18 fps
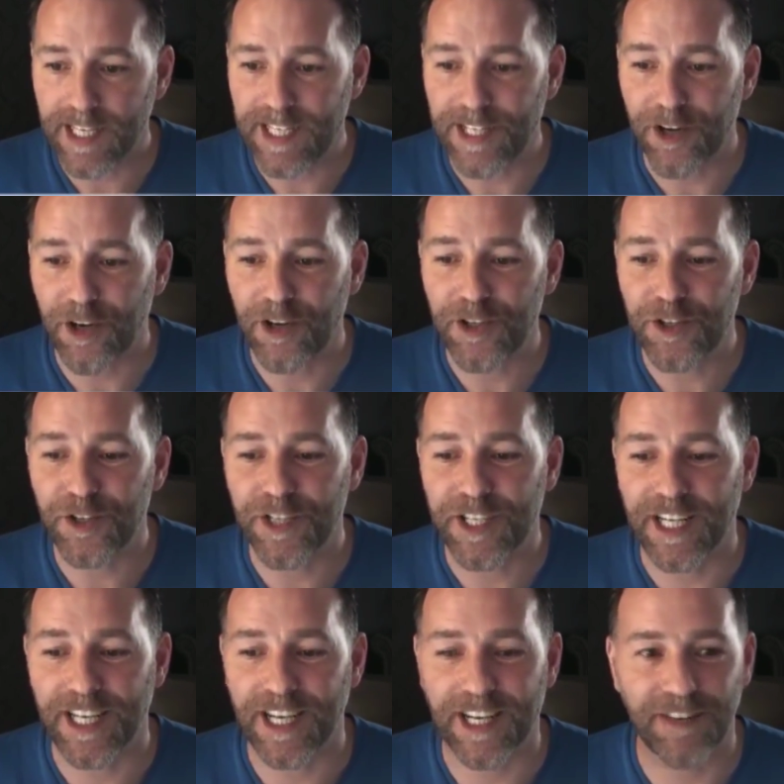Lisa Otto
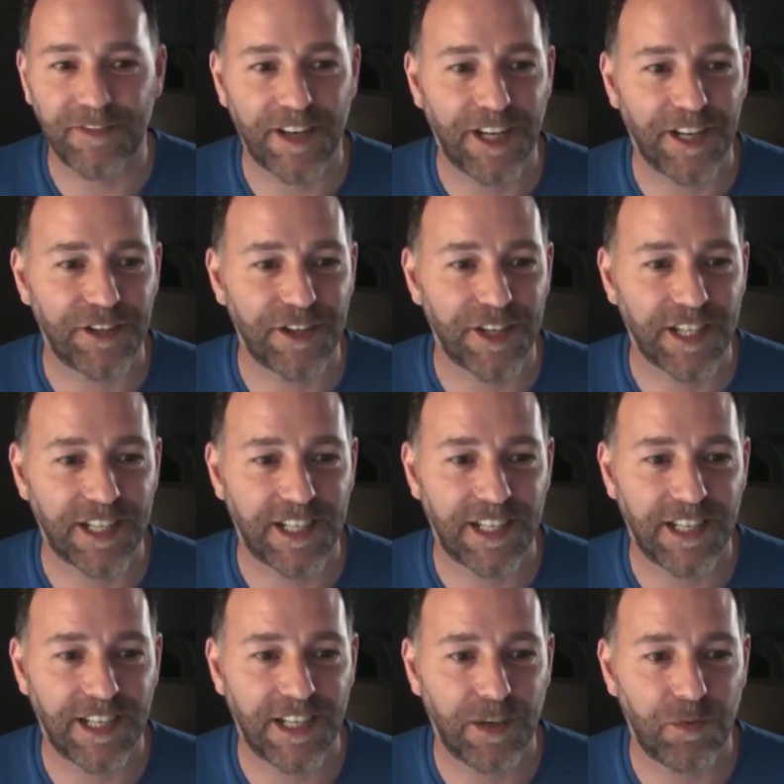saying
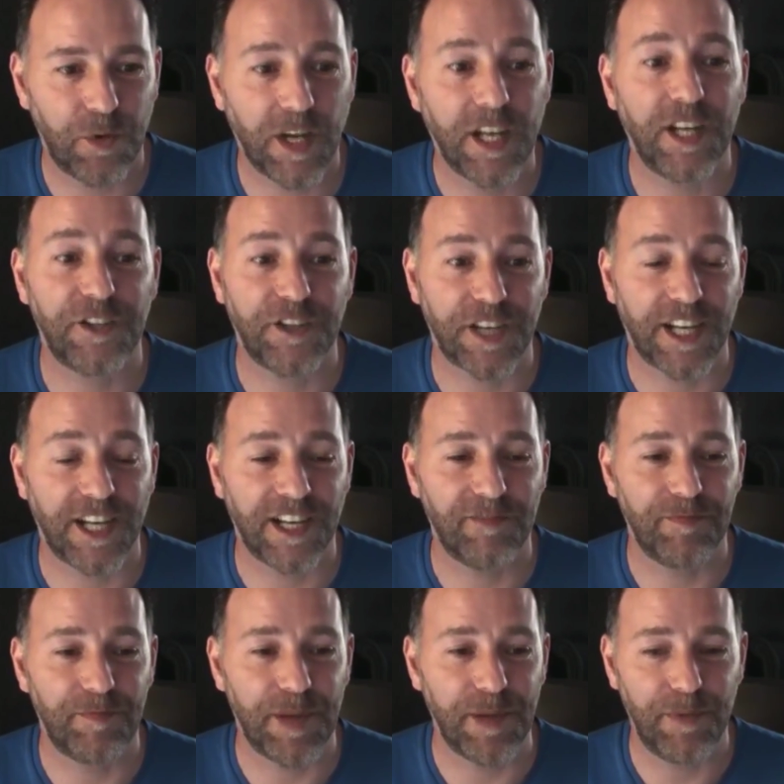1100,
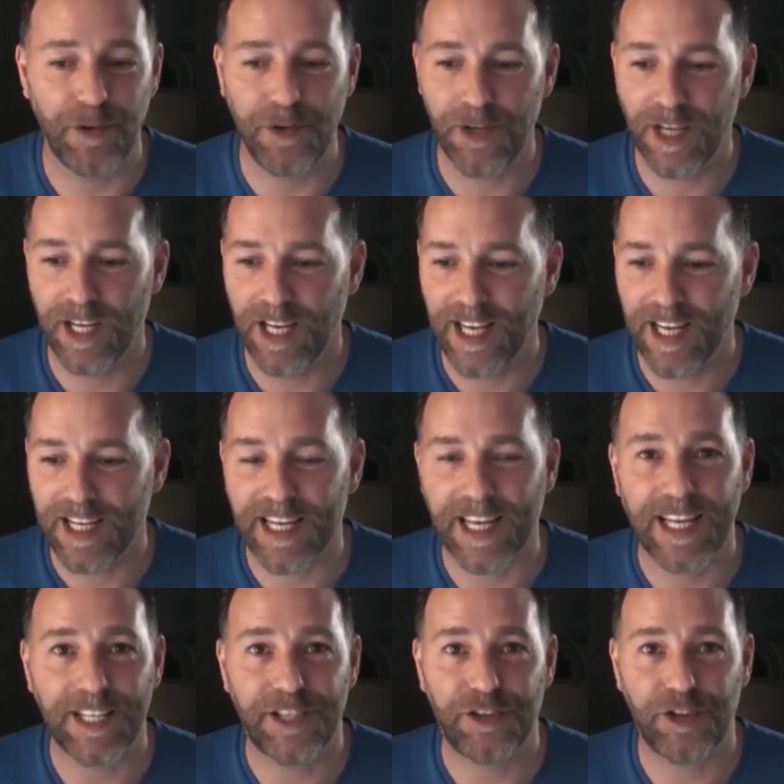111 people.
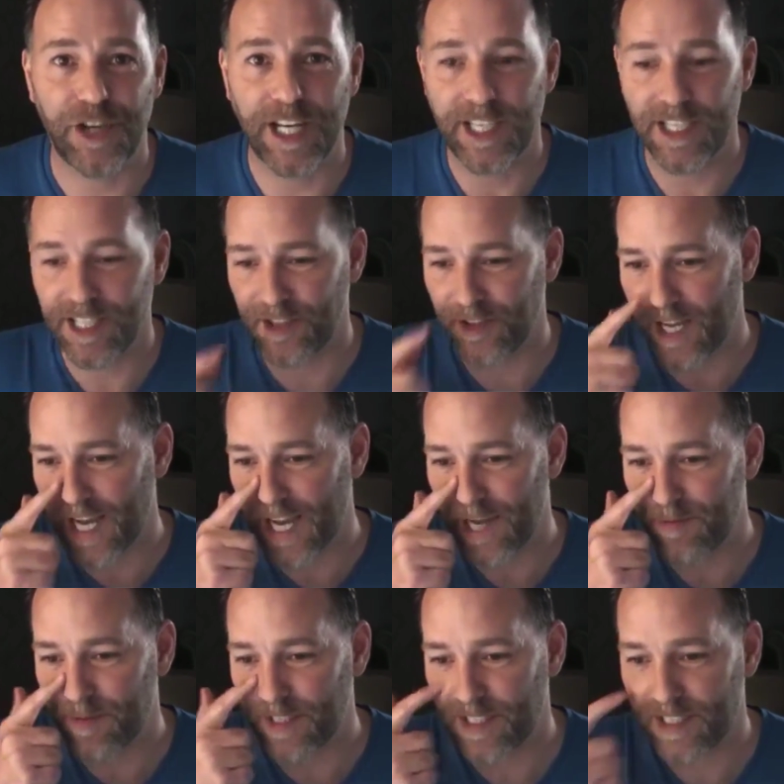Yeah, that's strange how that
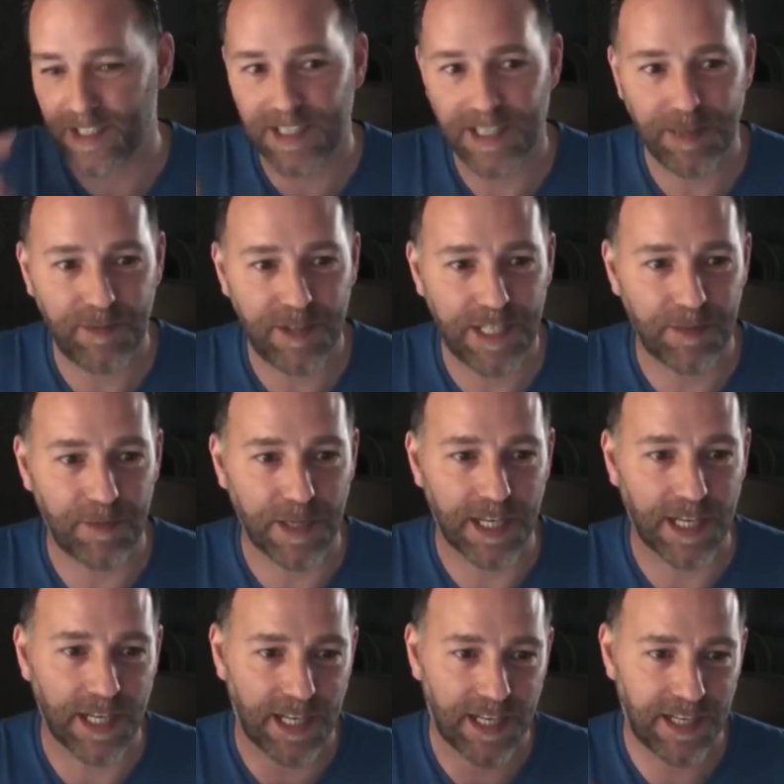happens. It seems to
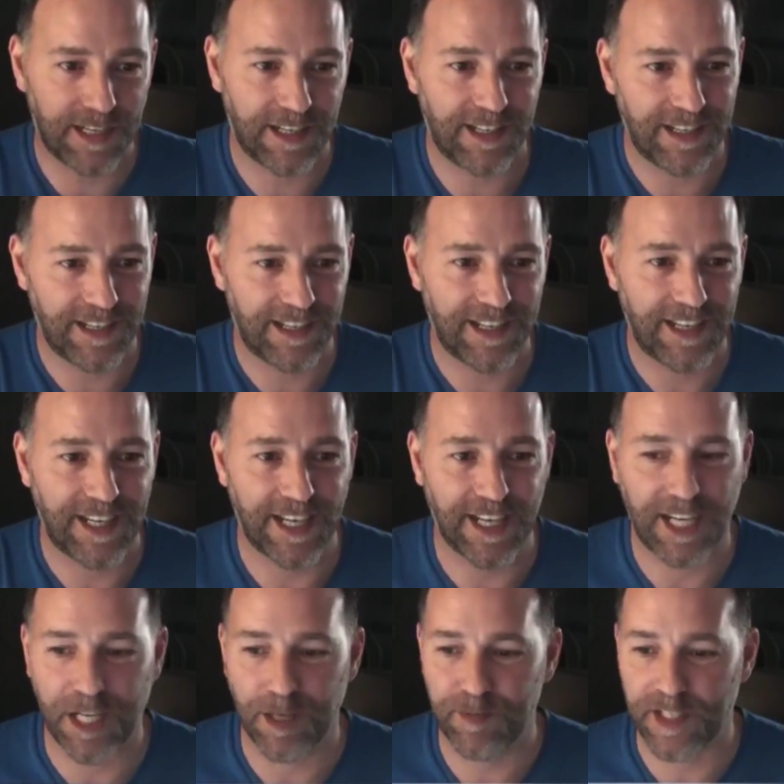be
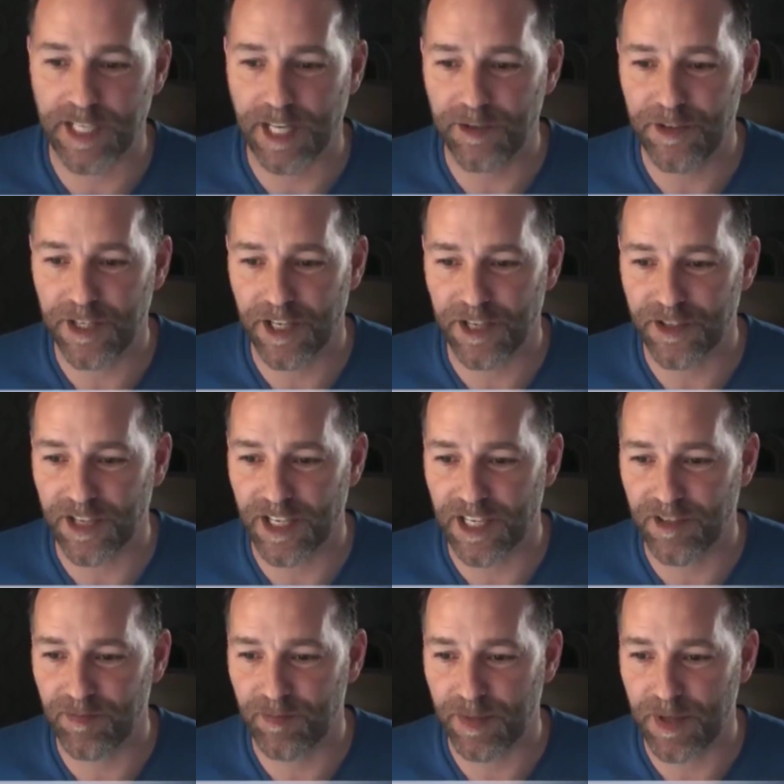kind of comes down to
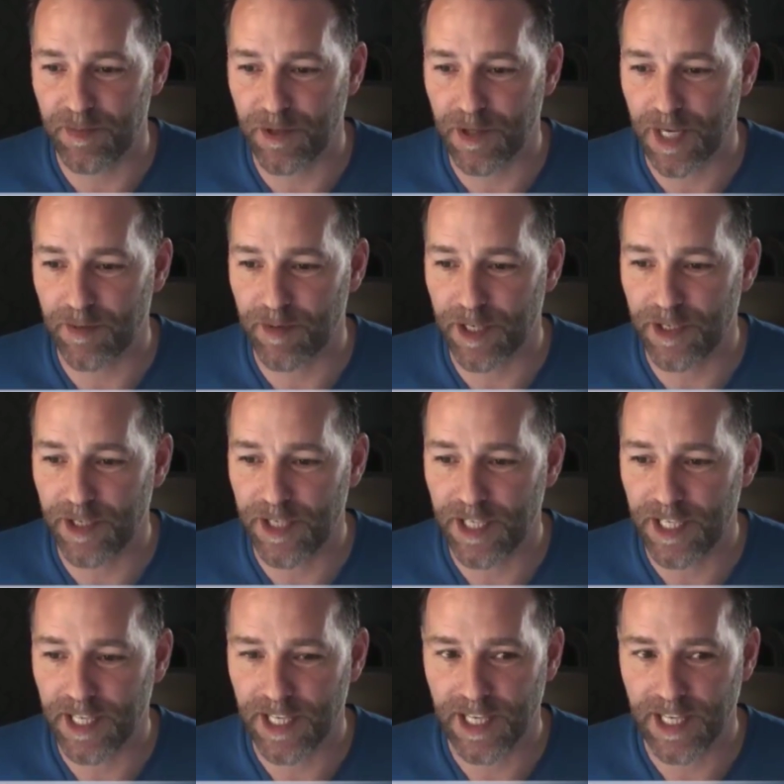111 people coming on.